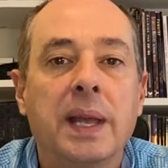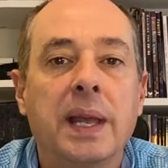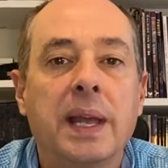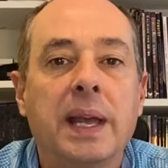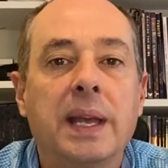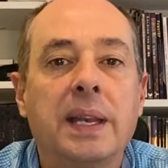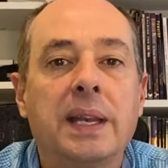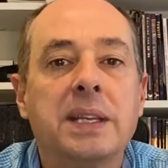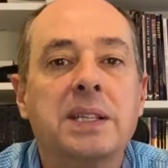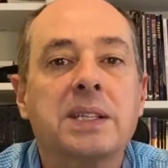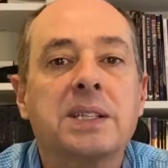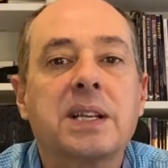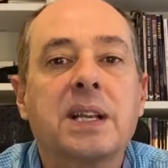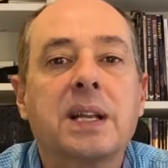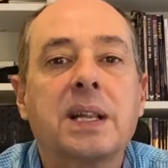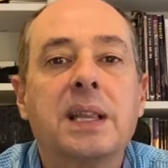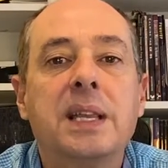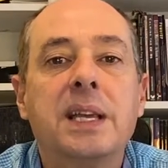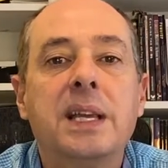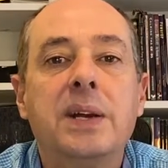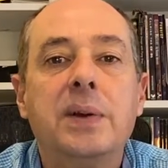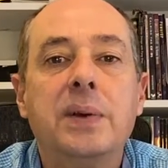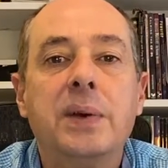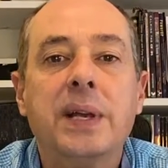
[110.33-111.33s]
and it's
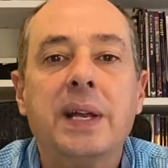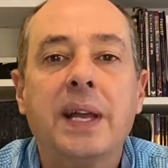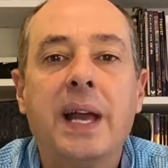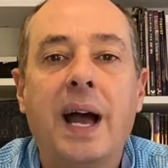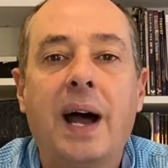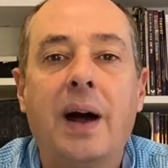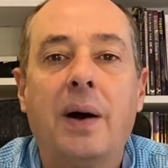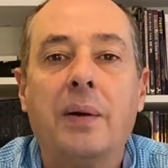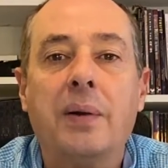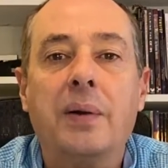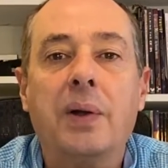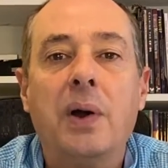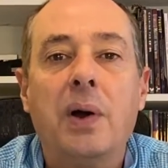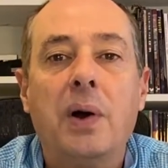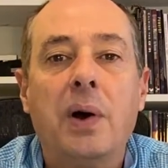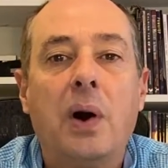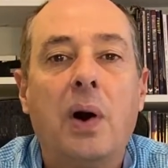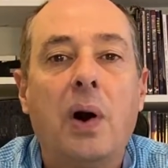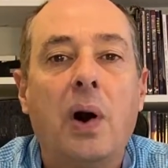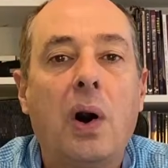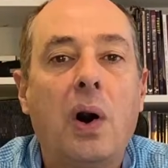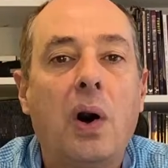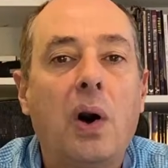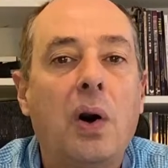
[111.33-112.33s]
clearing out
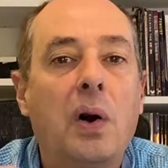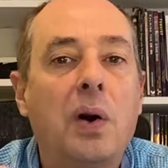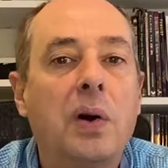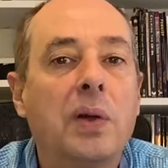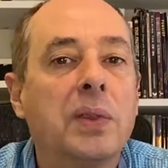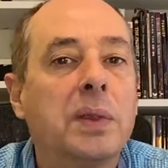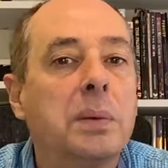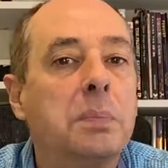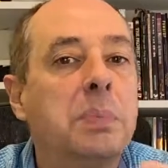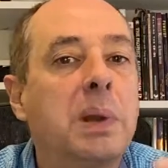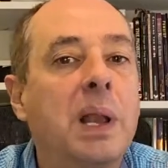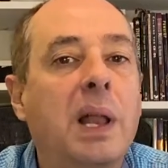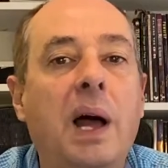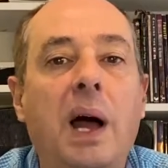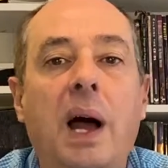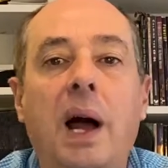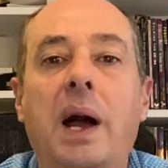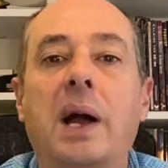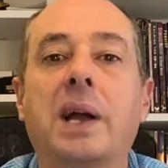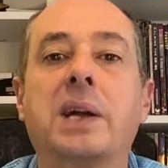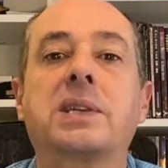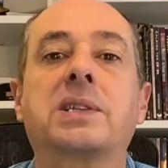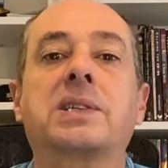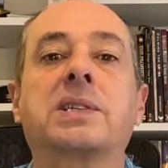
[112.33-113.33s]
all the
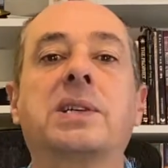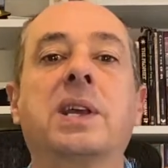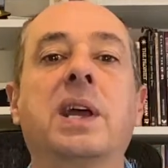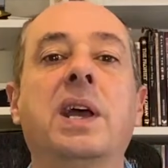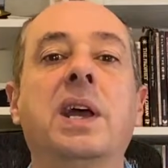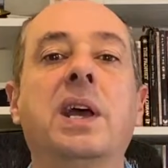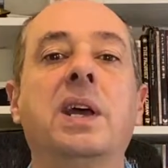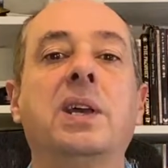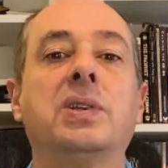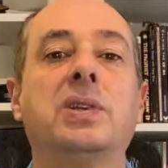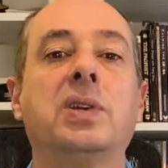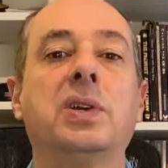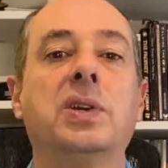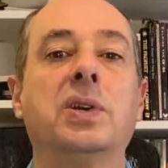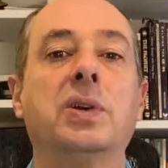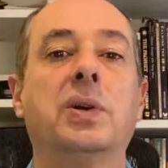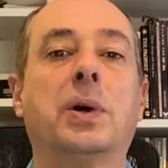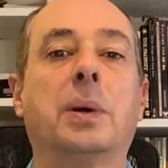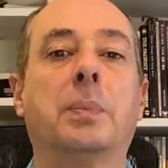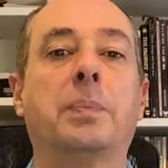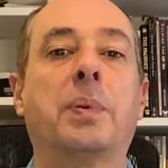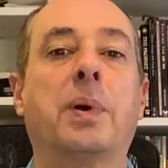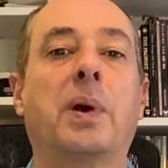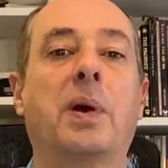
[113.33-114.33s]
blocks to
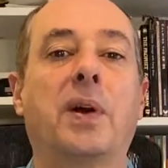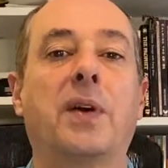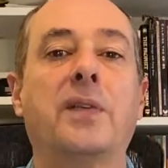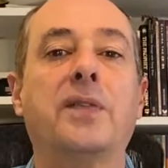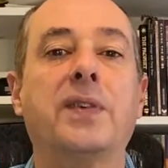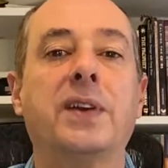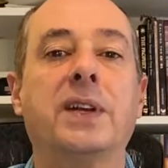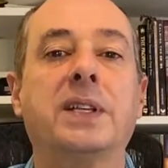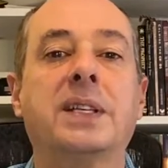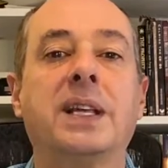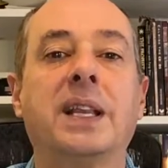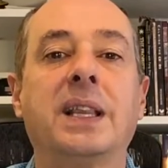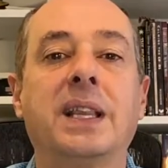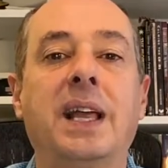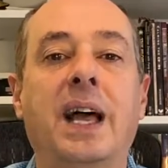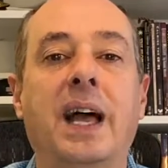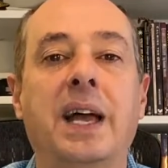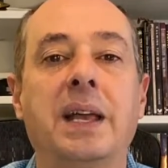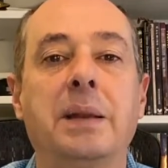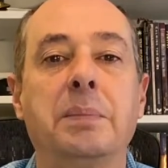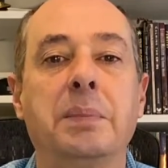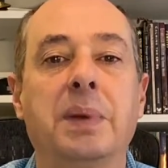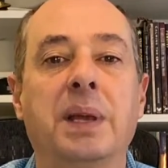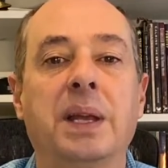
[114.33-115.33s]
your perfect
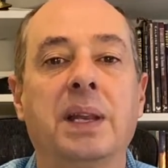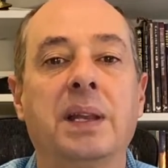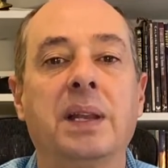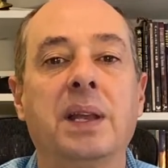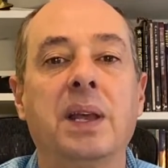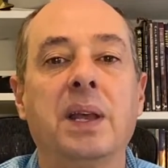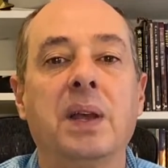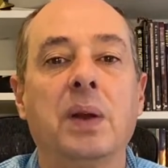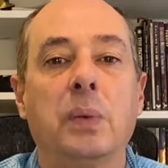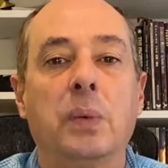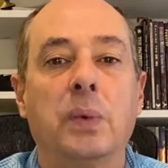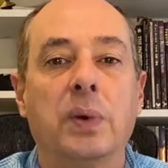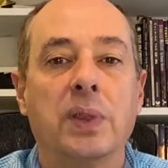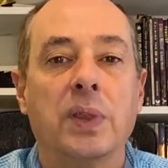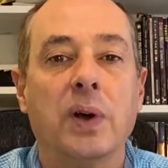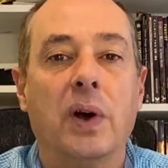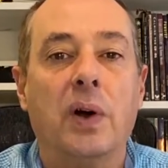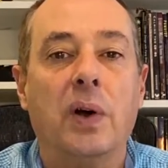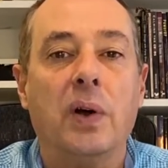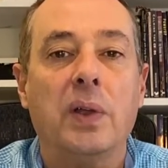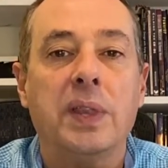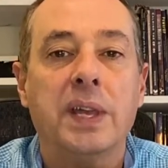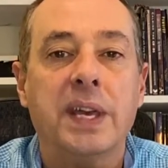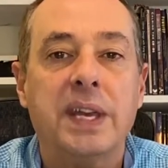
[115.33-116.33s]
alignment with
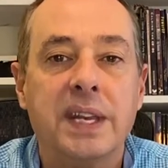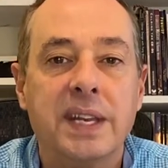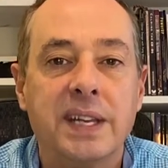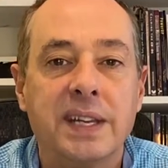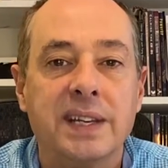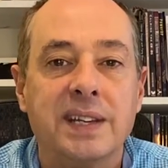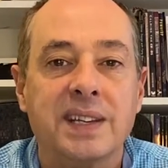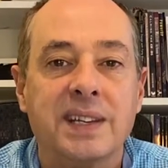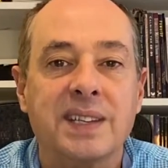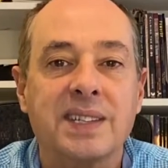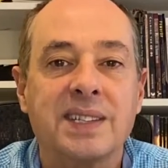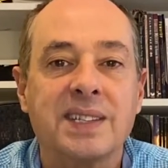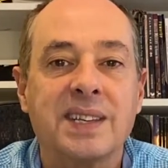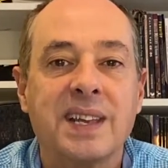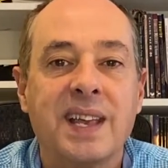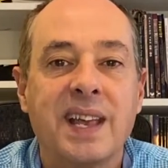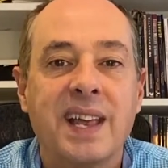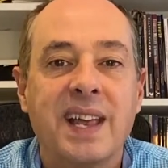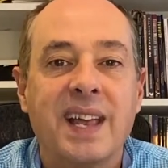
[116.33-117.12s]
all that is.